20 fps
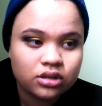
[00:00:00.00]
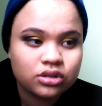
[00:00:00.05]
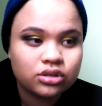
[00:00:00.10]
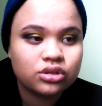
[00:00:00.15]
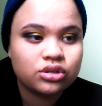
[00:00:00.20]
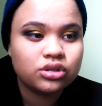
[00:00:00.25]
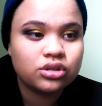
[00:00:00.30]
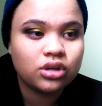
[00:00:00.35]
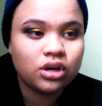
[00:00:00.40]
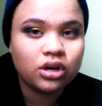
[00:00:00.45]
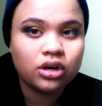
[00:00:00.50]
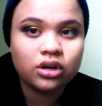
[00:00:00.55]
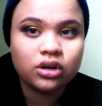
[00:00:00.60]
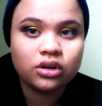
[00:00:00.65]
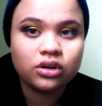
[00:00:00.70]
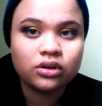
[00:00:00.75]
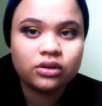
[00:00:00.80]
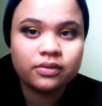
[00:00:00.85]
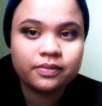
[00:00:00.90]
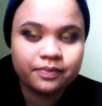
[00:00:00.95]

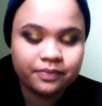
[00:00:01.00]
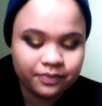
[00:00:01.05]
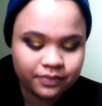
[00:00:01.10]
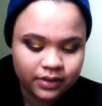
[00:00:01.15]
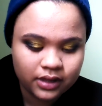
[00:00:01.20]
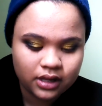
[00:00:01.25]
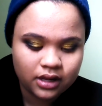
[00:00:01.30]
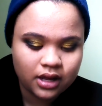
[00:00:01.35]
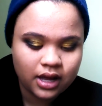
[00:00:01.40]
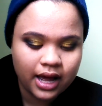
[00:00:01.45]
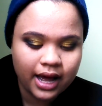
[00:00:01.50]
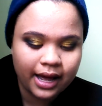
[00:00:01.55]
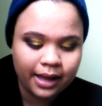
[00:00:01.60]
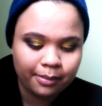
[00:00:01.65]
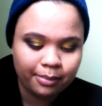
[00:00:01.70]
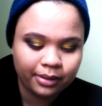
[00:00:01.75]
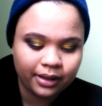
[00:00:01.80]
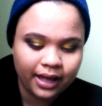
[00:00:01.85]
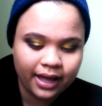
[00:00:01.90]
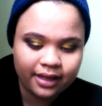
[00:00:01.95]
So I
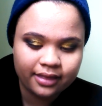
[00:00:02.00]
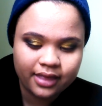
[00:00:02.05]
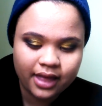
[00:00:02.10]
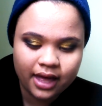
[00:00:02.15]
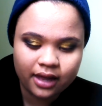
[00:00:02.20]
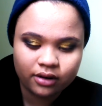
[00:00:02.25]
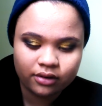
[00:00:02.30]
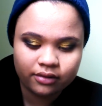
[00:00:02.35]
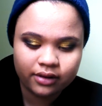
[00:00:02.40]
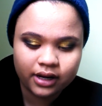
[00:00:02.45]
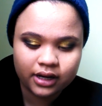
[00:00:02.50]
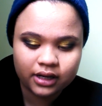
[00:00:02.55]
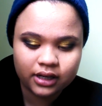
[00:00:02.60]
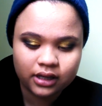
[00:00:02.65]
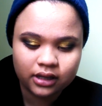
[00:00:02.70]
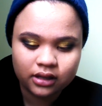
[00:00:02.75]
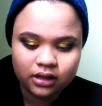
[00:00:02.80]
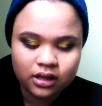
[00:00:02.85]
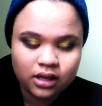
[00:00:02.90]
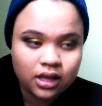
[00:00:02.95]
applied that
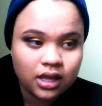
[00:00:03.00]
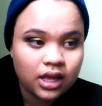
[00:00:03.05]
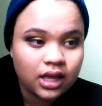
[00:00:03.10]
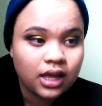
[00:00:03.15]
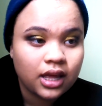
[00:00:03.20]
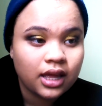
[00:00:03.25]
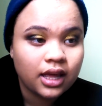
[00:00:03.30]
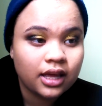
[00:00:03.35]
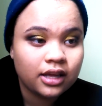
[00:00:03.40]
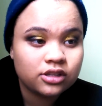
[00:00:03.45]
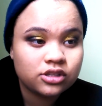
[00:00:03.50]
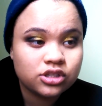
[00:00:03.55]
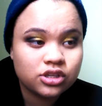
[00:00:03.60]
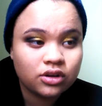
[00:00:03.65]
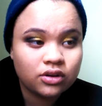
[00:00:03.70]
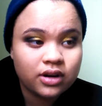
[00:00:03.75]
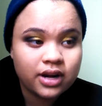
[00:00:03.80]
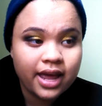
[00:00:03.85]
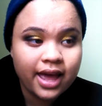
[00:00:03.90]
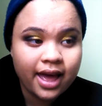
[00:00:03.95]
already. And
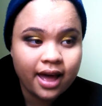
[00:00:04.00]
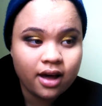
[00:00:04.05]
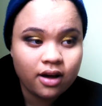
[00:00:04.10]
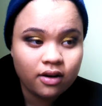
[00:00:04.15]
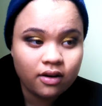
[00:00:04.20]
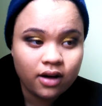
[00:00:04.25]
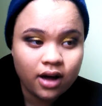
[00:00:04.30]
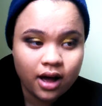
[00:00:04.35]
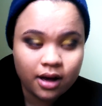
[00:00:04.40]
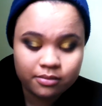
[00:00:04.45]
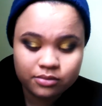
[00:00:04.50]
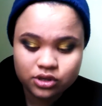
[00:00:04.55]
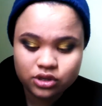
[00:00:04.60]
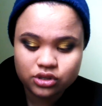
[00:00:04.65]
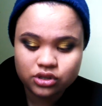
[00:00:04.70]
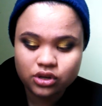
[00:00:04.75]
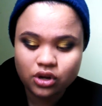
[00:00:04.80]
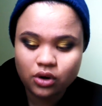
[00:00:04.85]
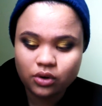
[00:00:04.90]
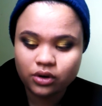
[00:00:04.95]
so now I'm
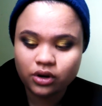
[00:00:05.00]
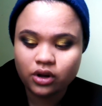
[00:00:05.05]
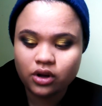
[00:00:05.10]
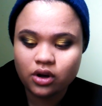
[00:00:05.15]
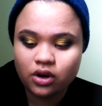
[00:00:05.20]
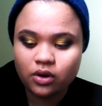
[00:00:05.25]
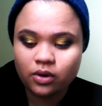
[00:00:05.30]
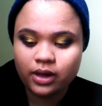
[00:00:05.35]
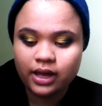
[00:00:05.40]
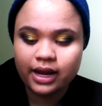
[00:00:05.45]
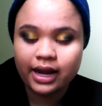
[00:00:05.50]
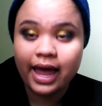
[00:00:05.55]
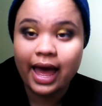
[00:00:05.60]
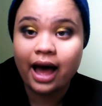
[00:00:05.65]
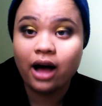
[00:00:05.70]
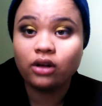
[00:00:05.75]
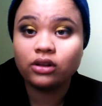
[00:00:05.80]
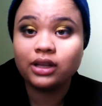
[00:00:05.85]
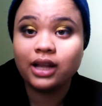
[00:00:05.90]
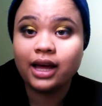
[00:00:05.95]
just gonna go and
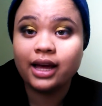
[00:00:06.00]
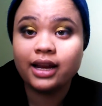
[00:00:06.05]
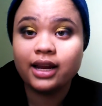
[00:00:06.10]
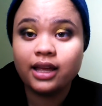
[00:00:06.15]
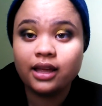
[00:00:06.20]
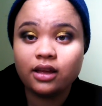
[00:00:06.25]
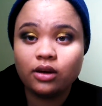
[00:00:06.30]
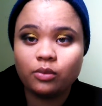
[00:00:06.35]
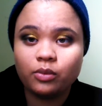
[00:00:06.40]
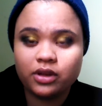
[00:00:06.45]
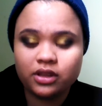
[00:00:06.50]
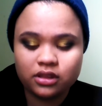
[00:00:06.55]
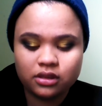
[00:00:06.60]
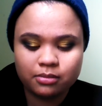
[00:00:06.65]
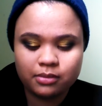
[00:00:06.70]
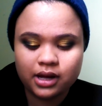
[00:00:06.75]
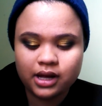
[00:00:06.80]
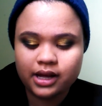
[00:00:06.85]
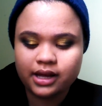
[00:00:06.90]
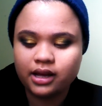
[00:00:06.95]
outline it with
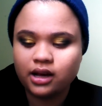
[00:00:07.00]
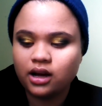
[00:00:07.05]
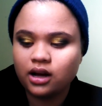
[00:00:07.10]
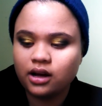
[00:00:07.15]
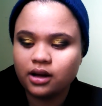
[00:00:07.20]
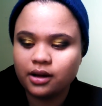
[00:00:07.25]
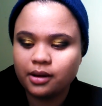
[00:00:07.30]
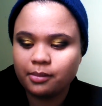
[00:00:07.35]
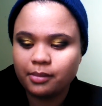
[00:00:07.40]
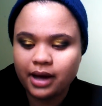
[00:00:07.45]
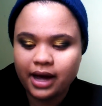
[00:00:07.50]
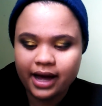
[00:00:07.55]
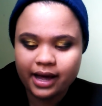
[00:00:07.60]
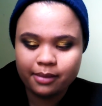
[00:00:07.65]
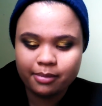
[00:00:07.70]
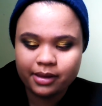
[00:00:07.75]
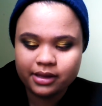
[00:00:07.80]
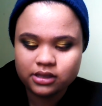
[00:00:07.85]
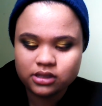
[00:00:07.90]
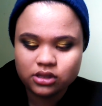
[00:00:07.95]
my eye
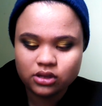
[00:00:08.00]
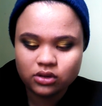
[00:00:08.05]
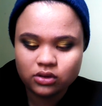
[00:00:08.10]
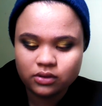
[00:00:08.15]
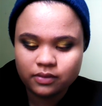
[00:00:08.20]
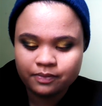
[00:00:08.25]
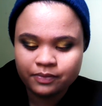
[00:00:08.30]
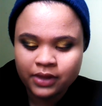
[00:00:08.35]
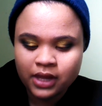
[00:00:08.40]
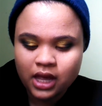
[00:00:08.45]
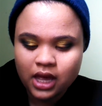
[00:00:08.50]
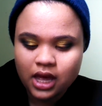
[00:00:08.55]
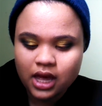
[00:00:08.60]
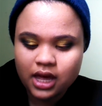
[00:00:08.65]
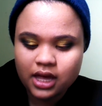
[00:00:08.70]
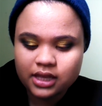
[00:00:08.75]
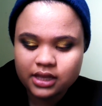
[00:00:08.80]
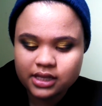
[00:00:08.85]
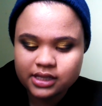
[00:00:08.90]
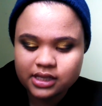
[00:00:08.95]
pencil.
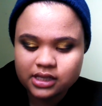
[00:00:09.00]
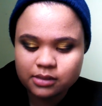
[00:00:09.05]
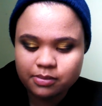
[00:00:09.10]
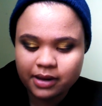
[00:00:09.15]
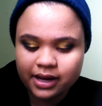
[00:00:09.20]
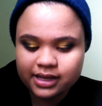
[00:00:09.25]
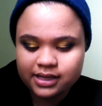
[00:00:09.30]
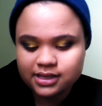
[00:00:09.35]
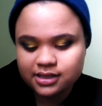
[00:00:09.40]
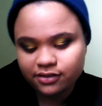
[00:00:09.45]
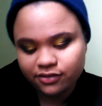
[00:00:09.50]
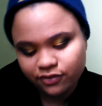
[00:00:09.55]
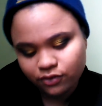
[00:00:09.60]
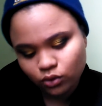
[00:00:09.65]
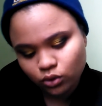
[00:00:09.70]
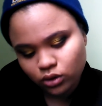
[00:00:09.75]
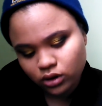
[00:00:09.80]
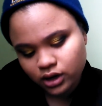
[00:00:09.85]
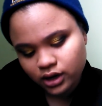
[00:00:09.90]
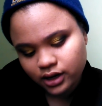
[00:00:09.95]
And this is by
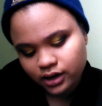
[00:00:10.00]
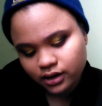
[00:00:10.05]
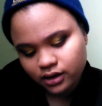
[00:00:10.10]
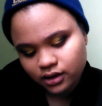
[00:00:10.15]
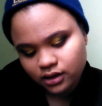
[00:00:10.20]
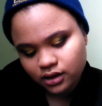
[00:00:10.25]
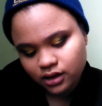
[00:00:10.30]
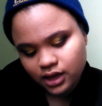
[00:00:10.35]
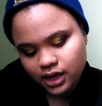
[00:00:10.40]
Sephora.